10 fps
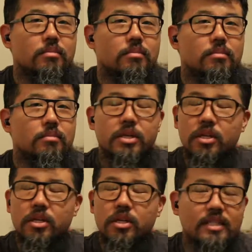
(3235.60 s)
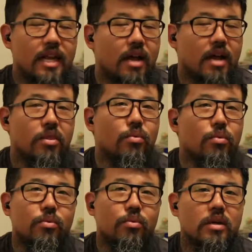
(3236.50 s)
But that's not how the world
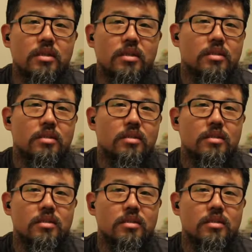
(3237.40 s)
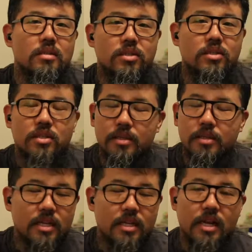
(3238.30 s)
works. It's just simply
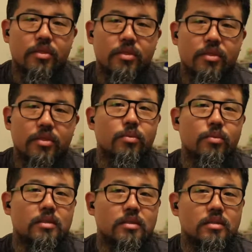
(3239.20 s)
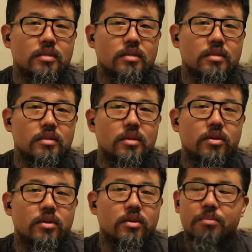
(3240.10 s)
not how the world works.
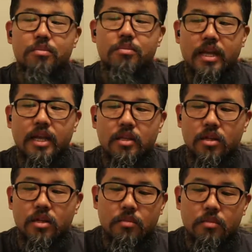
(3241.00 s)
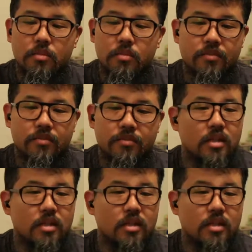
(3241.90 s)
Some people like vanilla, some